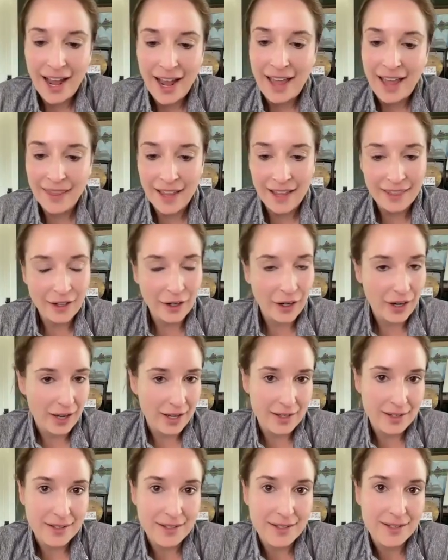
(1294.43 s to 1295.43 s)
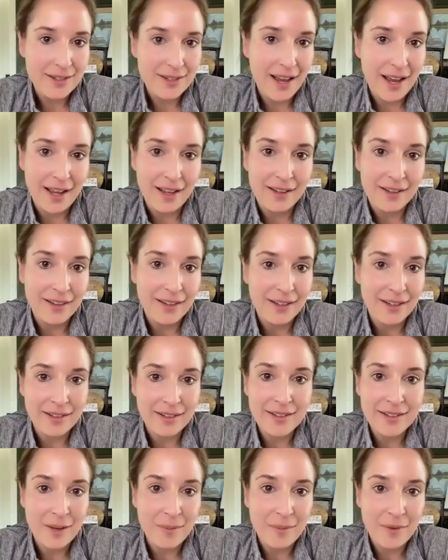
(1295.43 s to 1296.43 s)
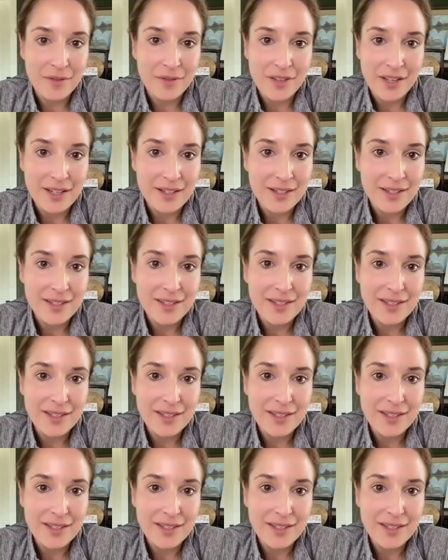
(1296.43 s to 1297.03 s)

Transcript: And then there is, I think, some of this